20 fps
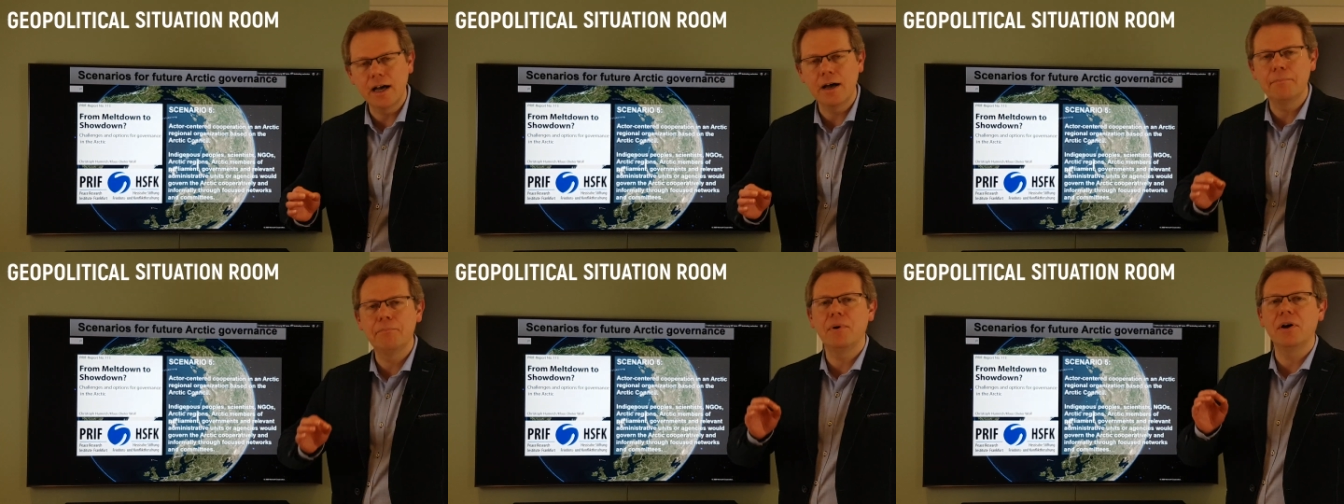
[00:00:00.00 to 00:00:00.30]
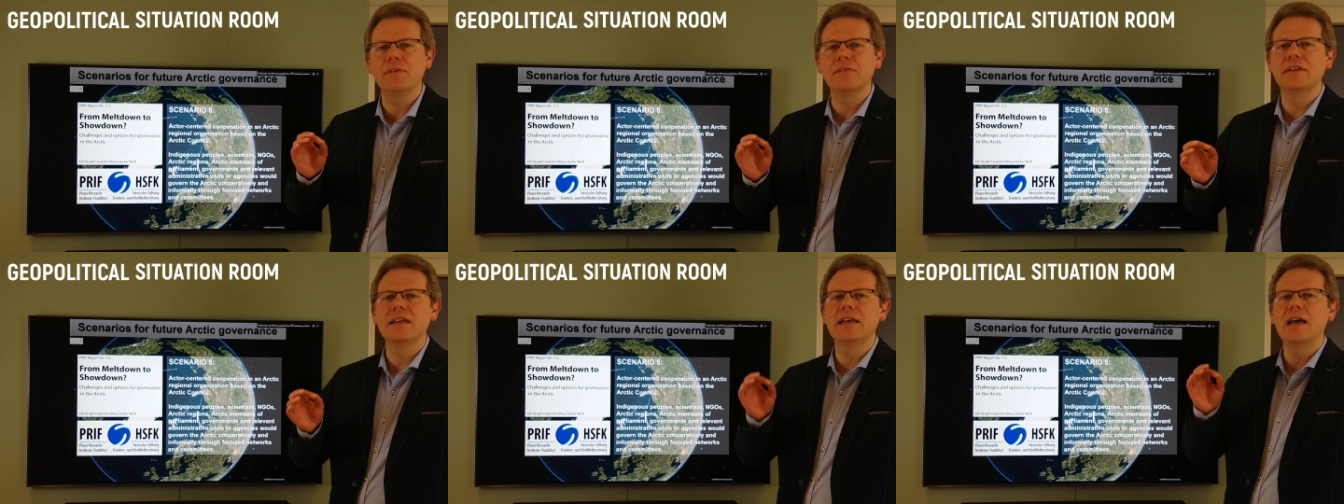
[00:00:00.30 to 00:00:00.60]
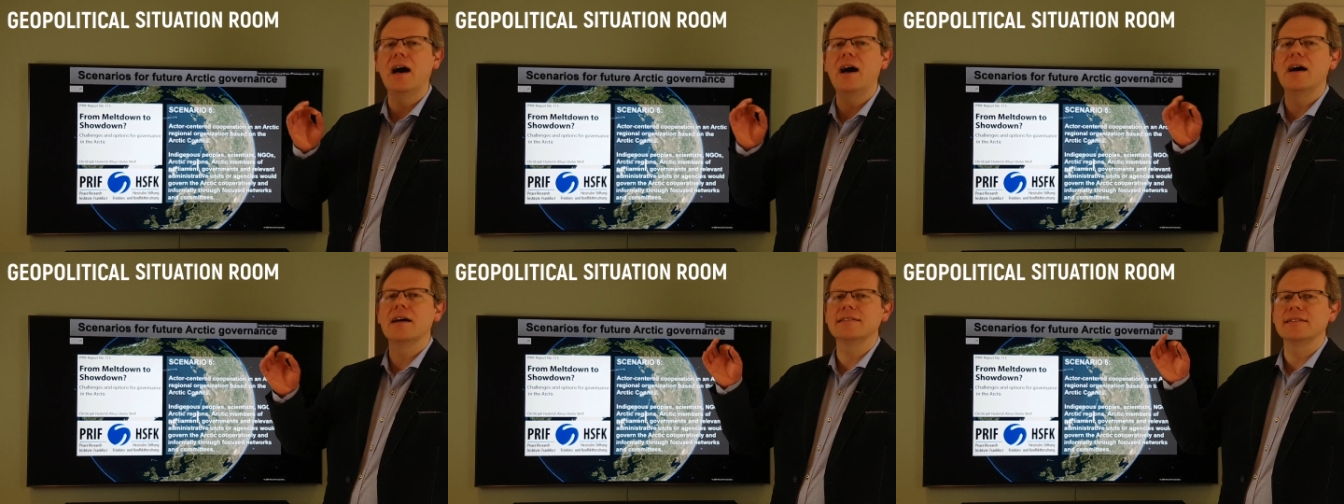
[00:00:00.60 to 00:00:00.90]
upon
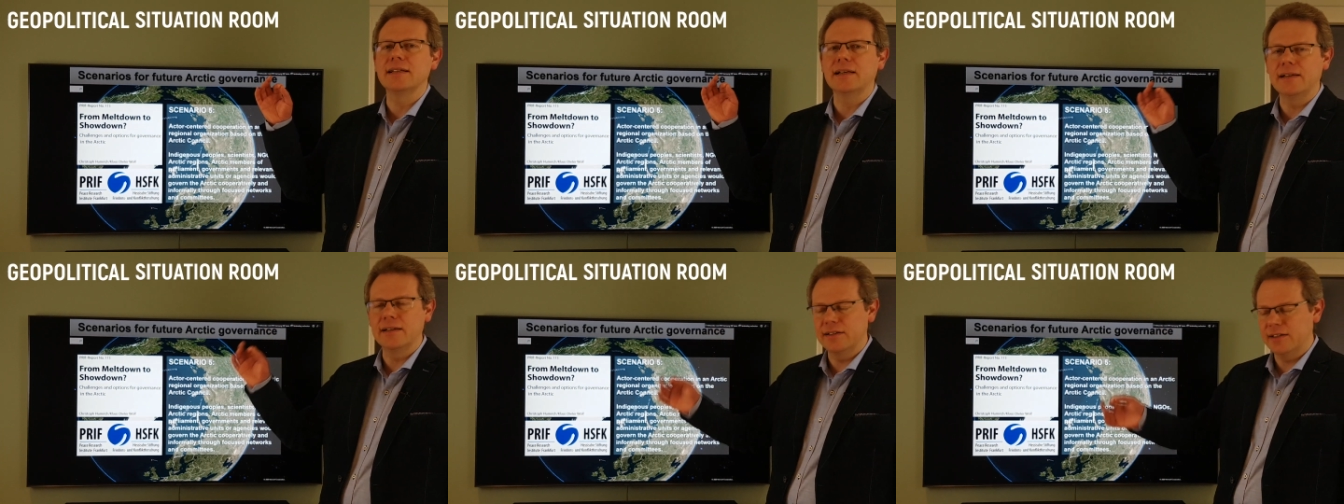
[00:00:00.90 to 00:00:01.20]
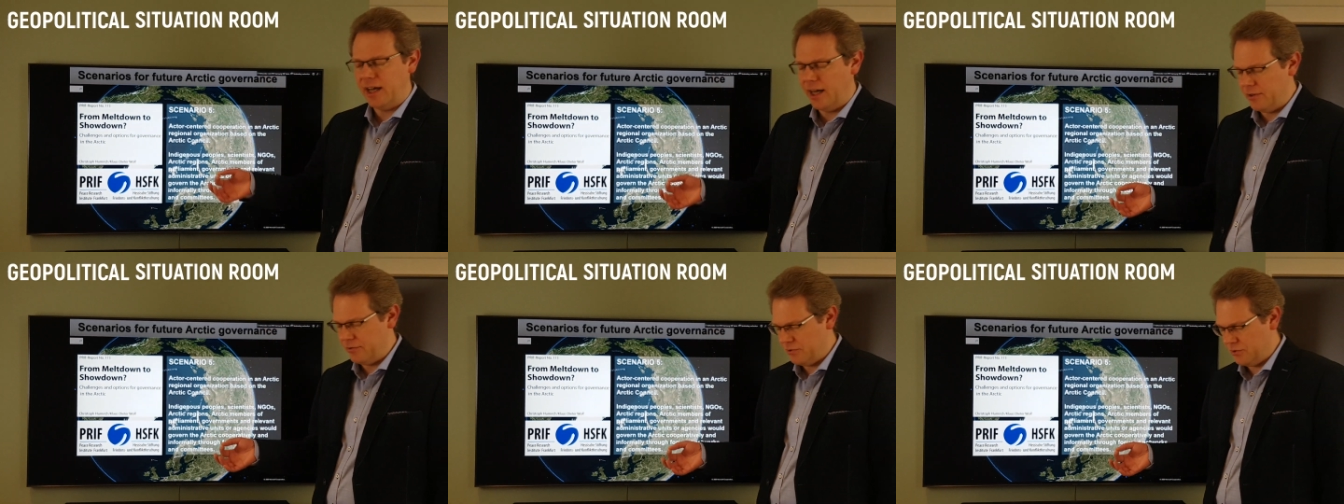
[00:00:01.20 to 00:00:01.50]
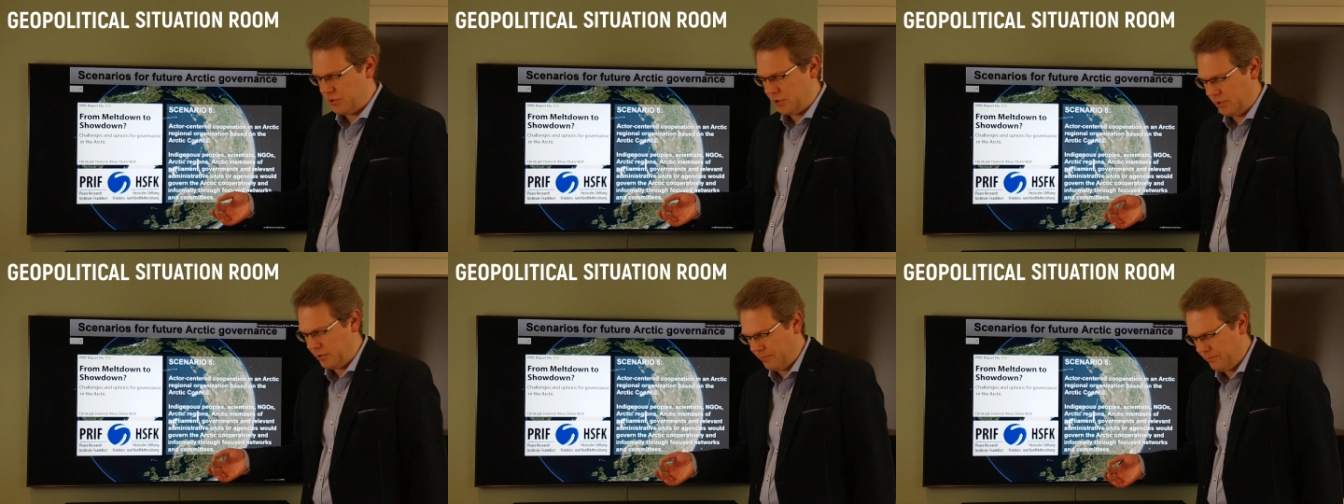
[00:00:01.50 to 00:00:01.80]
the Arctic
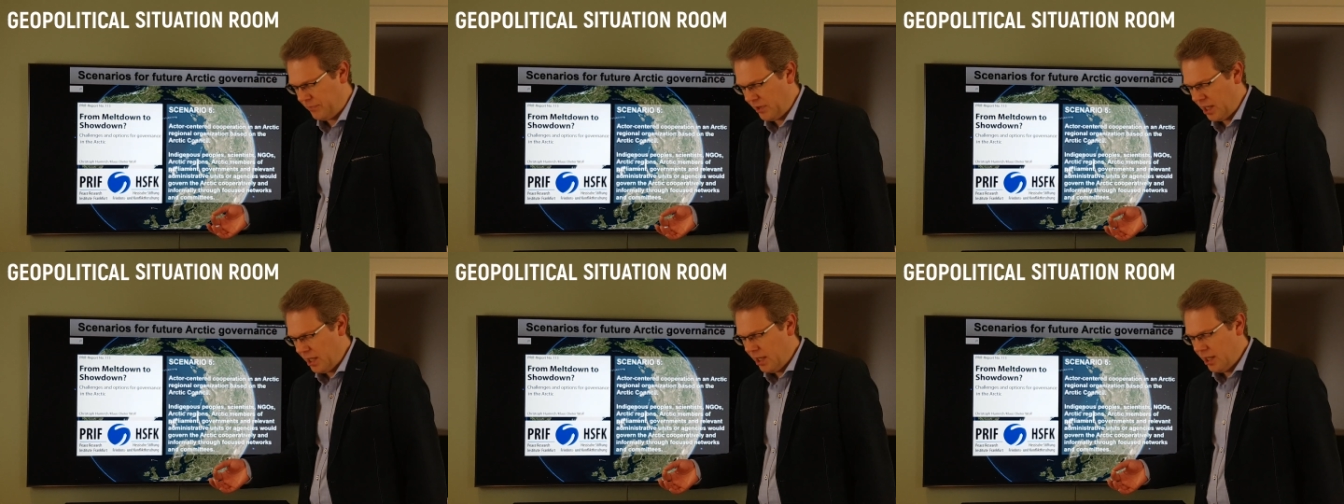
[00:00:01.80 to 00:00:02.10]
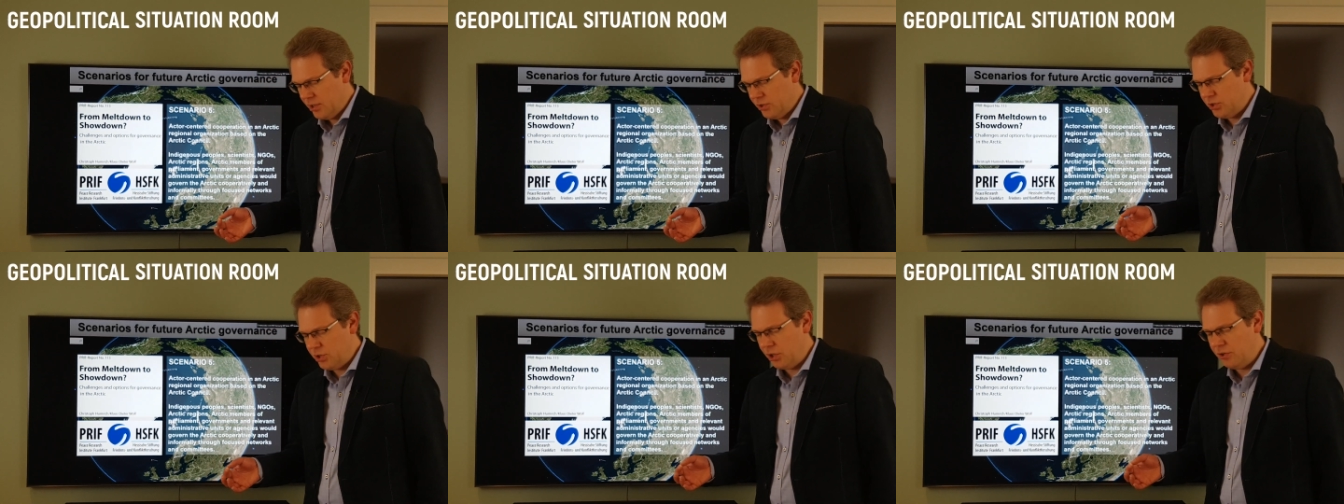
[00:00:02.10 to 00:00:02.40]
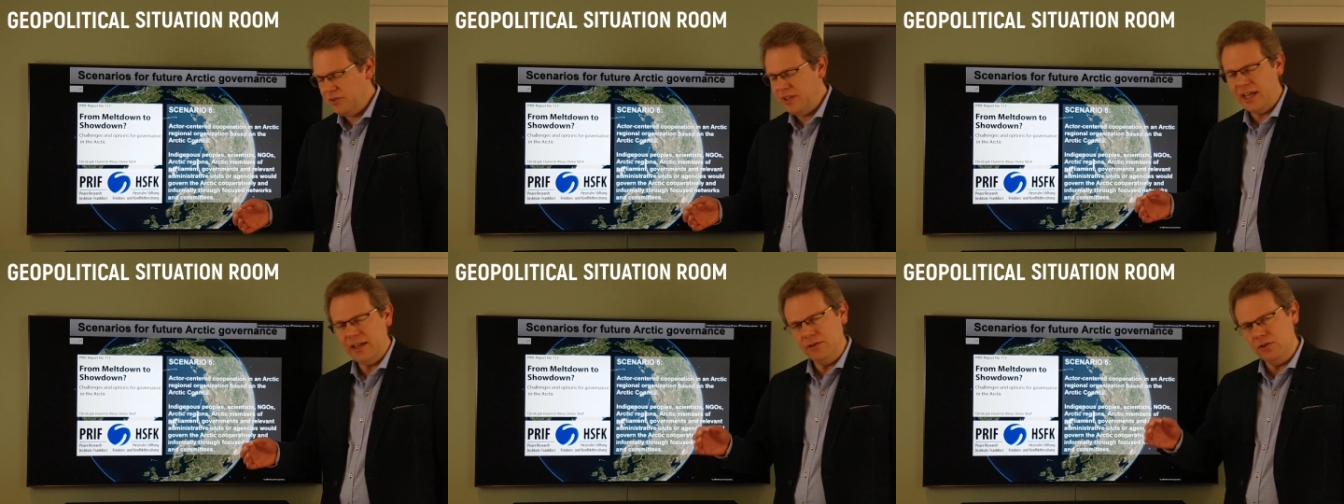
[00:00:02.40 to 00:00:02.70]
Council.
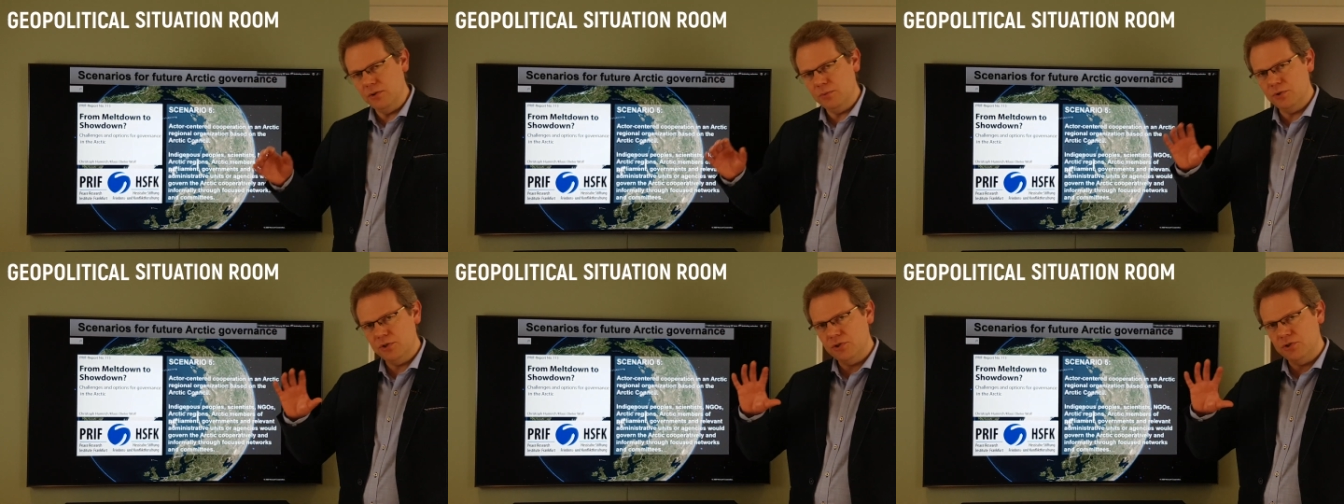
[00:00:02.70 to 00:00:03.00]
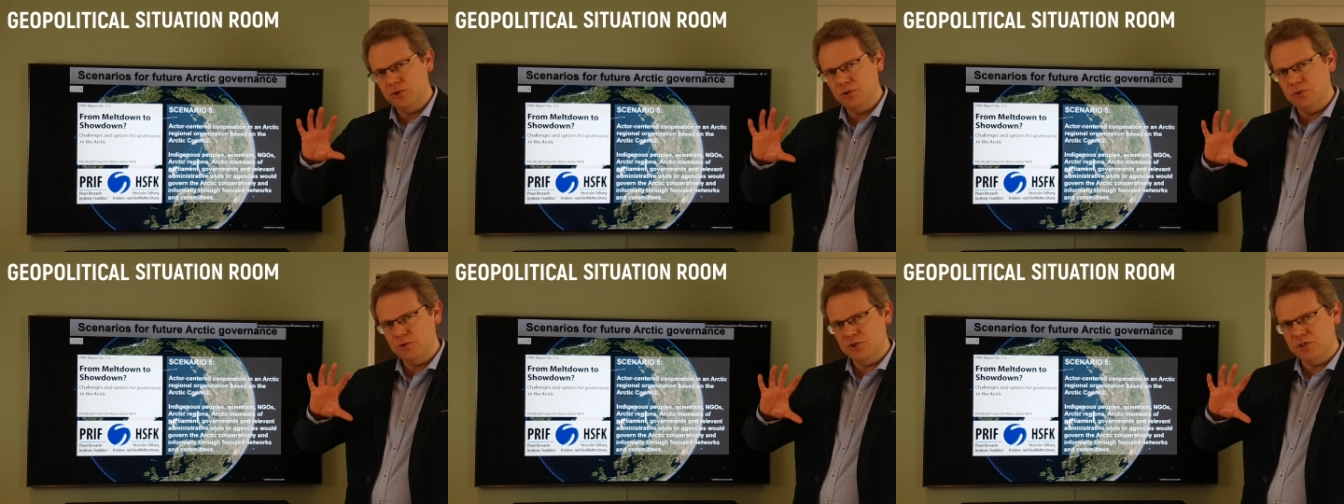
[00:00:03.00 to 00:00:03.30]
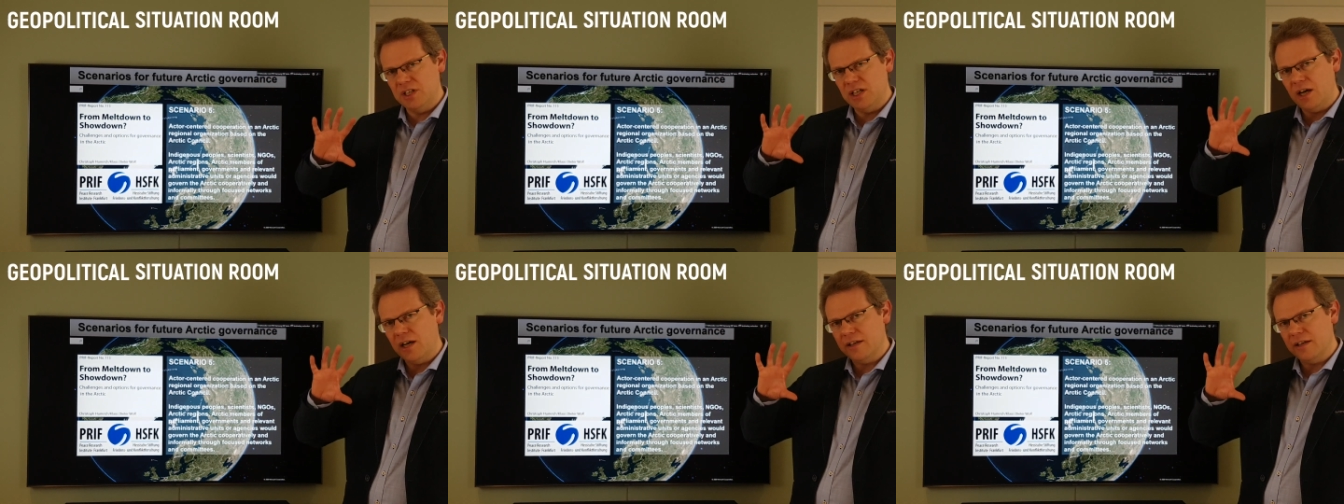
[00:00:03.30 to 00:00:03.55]
So then you would use the